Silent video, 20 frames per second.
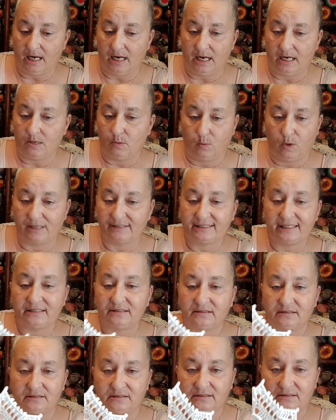It
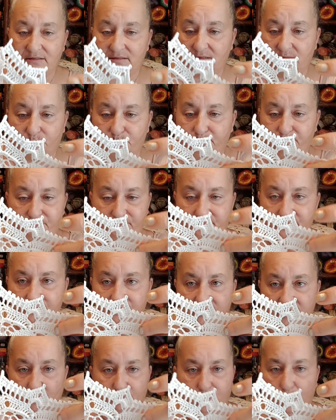wasn't,
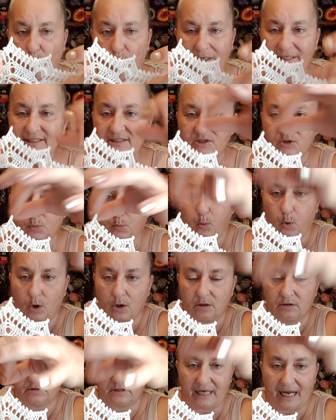the points
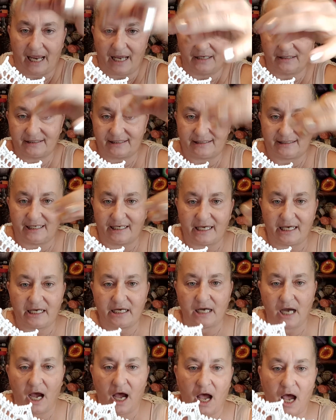weren't sticking
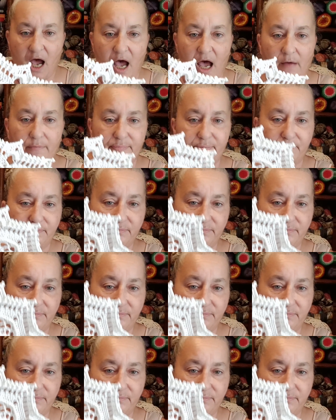up,